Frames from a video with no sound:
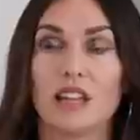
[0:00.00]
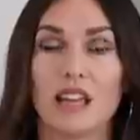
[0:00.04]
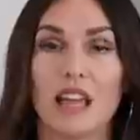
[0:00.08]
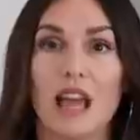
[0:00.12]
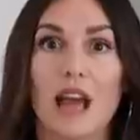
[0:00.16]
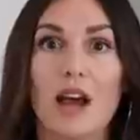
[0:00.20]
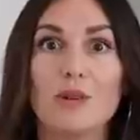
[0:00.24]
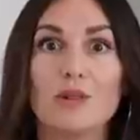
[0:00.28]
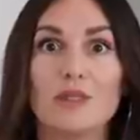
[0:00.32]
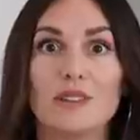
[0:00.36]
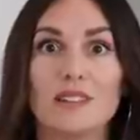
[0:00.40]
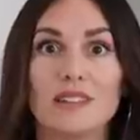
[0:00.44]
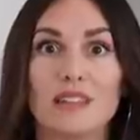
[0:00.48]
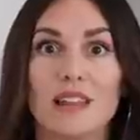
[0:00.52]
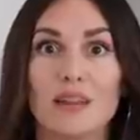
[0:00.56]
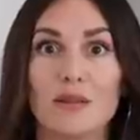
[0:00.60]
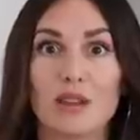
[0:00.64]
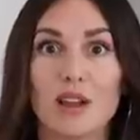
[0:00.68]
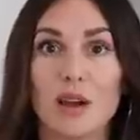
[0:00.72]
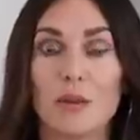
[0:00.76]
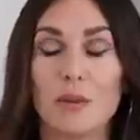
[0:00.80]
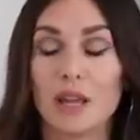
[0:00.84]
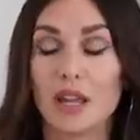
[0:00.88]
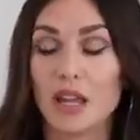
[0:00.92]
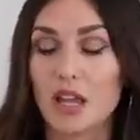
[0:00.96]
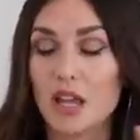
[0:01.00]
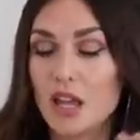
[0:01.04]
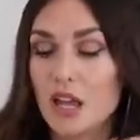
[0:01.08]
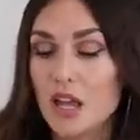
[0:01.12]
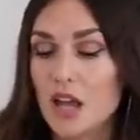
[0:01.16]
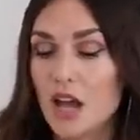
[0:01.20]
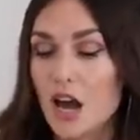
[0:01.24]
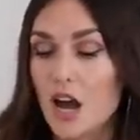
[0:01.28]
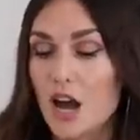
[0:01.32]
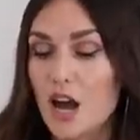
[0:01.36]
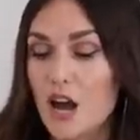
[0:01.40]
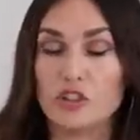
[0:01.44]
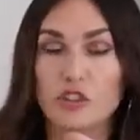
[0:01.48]
like a house is coming,
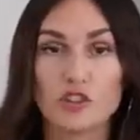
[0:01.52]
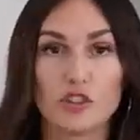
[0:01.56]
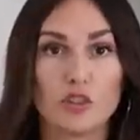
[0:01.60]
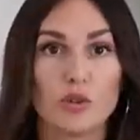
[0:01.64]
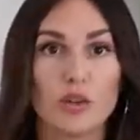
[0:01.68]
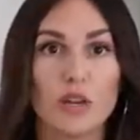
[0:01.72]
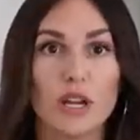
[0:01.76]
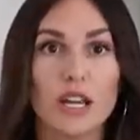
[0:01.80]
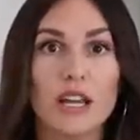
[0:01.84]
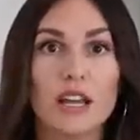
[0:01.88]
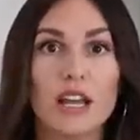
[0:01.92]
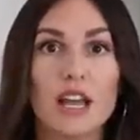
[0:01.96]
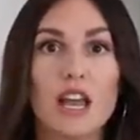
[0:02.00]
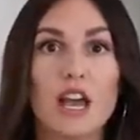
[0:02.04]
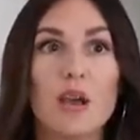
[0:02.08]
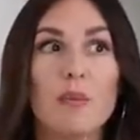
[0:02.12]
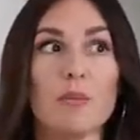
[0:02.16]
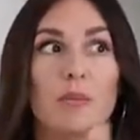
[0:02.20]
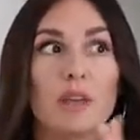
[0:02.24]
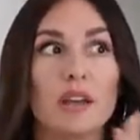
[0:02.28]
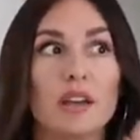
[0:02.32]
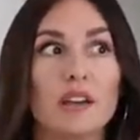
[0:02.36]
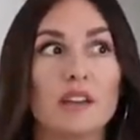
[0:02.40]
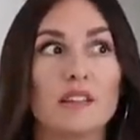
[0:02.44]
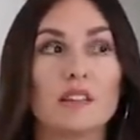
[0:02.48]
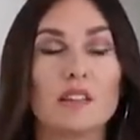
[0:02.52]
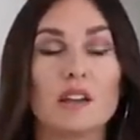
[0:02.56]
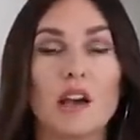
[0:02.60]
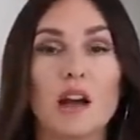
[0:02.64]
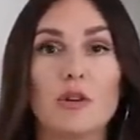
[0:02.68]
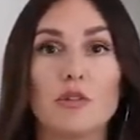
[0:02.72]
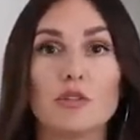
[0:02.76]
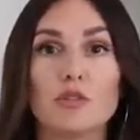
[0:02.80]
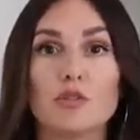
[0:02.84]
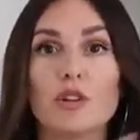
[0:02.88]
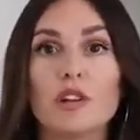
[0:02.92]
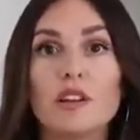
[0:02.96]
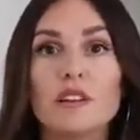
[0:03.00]
which is great because
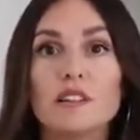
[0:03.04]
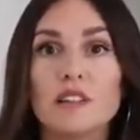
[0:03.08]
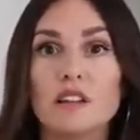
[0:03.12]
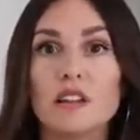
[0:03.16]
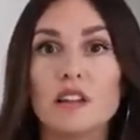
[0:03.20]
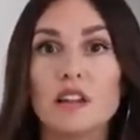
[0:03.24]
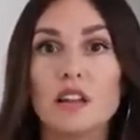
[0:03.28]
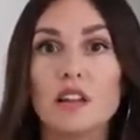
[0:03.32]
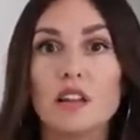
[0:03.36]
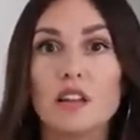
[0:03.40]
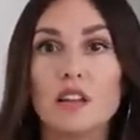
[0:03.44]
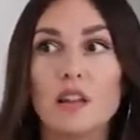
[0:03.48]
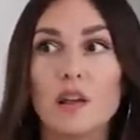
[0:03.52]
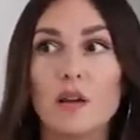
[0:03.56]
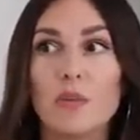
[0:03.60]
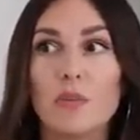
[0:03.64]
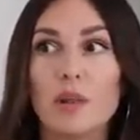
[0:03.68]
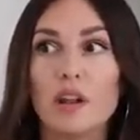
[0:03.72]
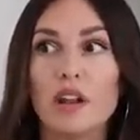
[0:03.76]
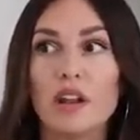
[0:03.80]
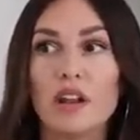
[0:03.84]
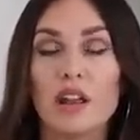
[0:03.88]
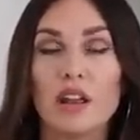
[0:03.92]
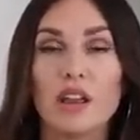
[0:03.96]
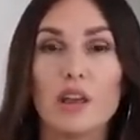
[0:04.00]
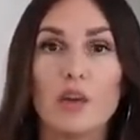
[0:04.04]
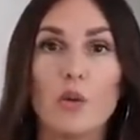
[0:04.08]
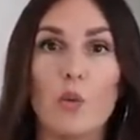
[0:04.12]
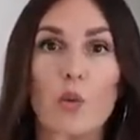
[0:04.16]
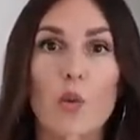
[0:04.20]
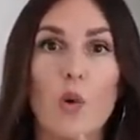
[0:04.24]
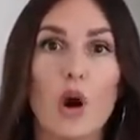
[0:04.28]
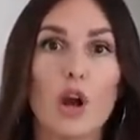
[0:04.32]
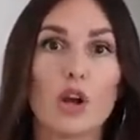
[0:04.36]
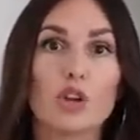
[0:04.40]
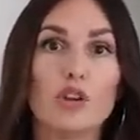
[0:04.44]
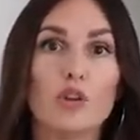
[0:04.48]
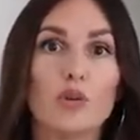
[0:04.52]
I was realizing that Ben and I can
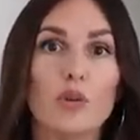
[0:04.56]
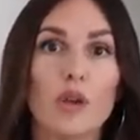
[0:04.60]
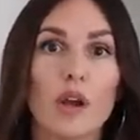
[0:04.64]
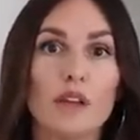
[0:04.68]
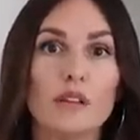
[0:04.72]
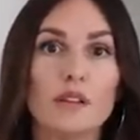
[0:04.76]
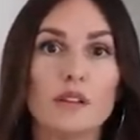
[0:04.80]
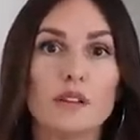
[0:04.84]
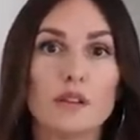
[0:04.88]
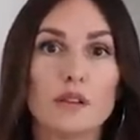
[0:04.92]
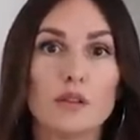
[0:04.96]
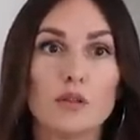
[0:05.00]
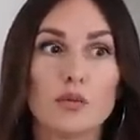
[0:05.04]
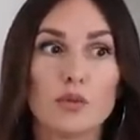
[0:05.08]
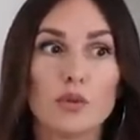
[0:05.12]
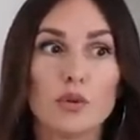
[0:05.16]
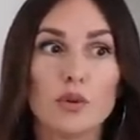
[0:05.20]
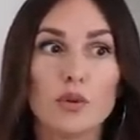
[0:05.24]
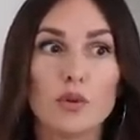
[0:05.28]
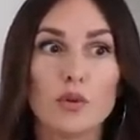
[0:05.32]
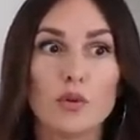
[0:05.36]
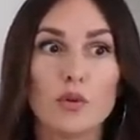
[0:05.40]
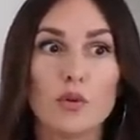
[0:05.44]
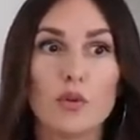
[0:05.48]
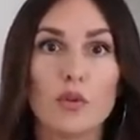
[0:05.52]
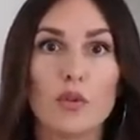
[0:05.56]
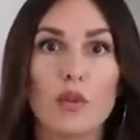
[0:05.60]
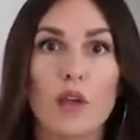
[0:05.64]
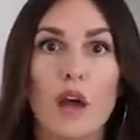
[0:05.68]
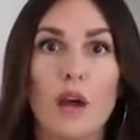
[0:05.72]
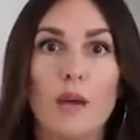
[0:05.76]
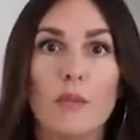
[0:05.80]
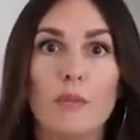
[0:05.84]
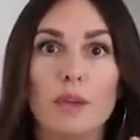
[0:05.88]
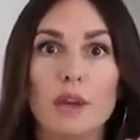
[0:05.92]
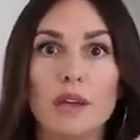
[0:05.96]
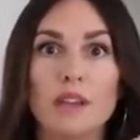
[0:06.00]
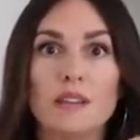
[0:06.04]
walk you guys through
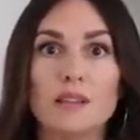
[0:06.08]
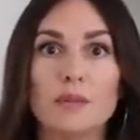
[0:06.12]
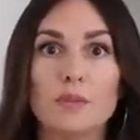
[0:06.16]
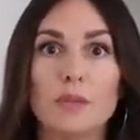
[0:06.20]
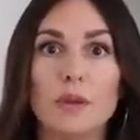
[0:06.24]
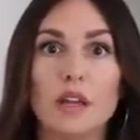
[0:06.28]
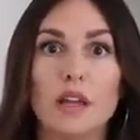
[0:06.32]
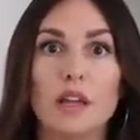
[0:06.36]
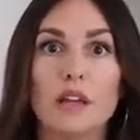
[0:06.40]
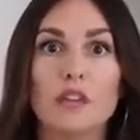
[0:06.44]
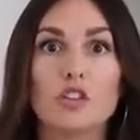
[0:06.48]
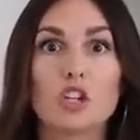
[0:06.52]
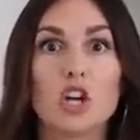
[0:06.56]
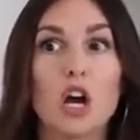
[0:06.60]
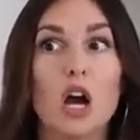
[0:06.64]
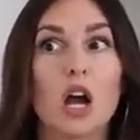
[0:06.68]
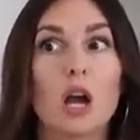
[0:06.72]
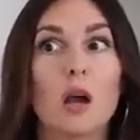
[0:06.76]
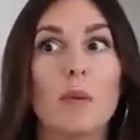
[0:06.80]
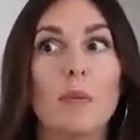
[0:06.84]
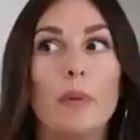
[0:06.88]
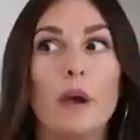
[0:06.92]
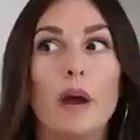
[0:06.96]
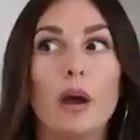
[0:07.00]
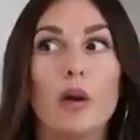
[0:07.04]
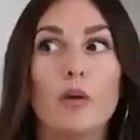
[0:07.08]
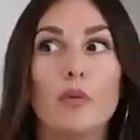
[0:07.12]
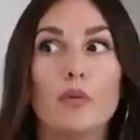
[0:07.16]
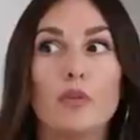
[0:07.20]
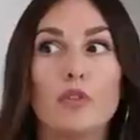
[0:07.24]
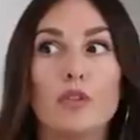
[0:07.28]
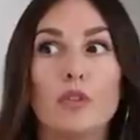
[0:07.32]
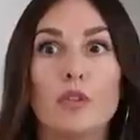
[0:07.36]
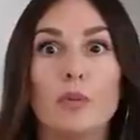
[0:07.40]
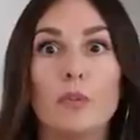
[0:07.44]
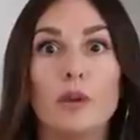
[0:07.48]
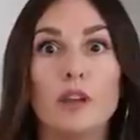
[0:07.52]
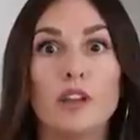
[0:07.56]
that basement and talk about
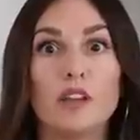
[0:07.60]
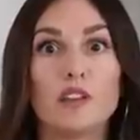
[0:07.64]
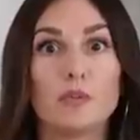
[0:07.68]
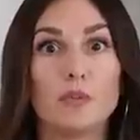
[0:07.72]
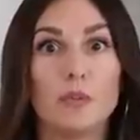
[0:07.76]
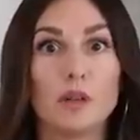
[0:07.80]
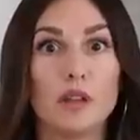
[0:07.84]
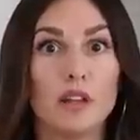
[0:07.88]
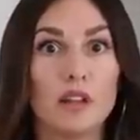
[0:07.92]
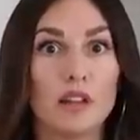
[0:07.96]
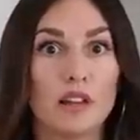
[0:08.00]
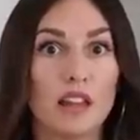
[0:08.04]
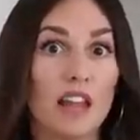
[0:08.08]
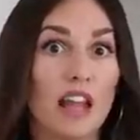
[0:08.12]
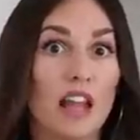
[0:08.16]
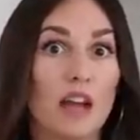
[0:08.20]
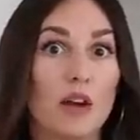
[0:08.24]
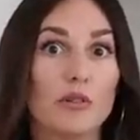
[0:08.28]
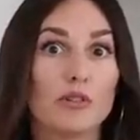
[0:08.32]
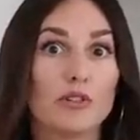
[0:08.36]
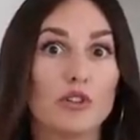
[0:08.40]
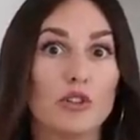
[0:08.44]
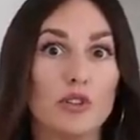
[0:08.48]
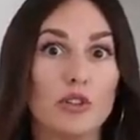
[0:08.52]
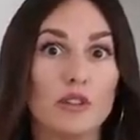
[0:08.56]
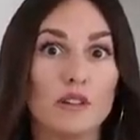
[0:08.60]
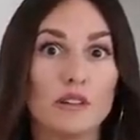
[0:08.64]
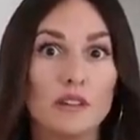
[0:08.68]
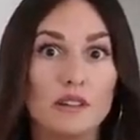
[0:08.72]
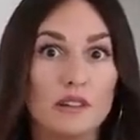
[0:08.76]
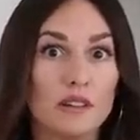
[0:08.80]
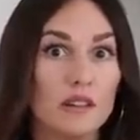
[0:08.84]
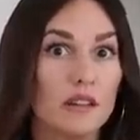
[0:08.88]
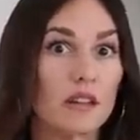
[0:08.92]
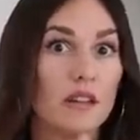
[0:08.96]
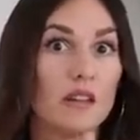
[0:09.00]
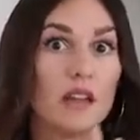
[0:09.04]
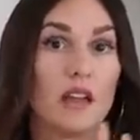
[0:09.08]
the basement layout. So you can
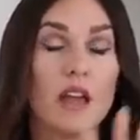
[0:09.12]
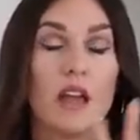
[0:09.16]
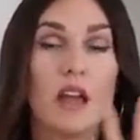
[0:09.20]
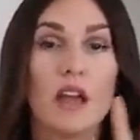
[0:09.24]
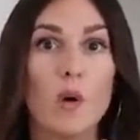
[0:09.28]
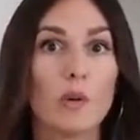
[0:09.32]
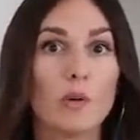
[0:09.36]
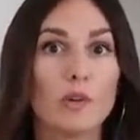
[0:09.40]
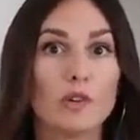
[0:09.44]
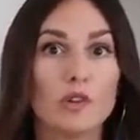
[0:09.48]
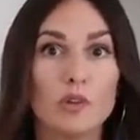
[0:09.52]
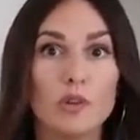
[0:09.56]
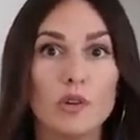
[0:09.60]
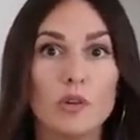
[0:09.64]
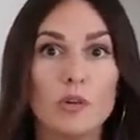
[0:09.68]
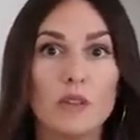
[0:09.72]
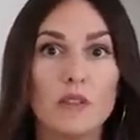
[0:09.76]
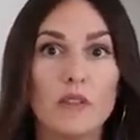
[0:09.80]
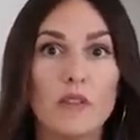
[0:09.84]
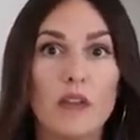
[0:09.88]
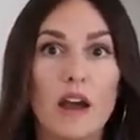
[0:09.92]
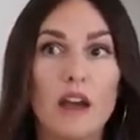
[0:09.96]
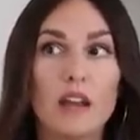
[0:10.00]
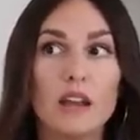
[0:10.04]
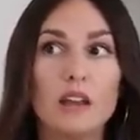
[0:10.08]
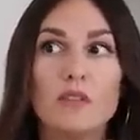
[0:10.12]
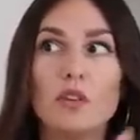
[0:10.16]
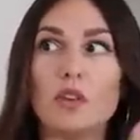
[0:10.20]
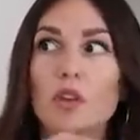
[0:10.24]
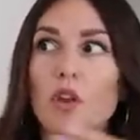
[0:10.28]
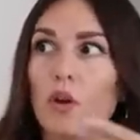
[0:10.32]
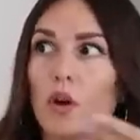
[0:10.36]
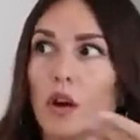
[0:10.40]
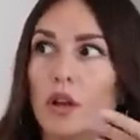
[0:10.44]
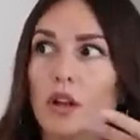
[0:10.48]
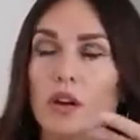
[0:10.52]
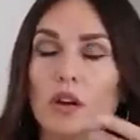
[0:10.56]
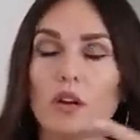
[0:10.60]
see what we're doing with that, even
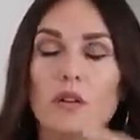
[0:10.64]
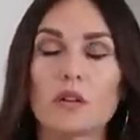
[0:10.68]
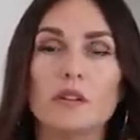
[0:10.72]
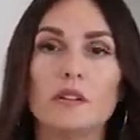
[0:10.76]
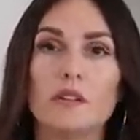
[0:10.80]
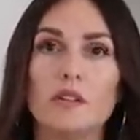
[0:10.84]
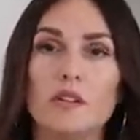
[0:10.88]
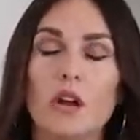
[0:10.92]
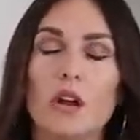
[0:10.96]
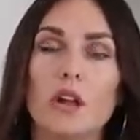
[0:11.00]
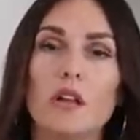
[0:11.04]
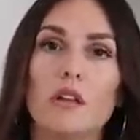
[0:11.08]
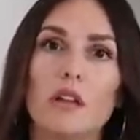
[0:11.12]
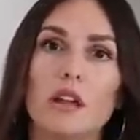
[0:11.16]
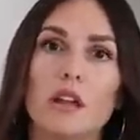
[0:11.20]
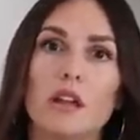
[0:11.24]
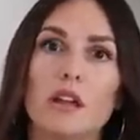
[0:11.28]
though I know it's not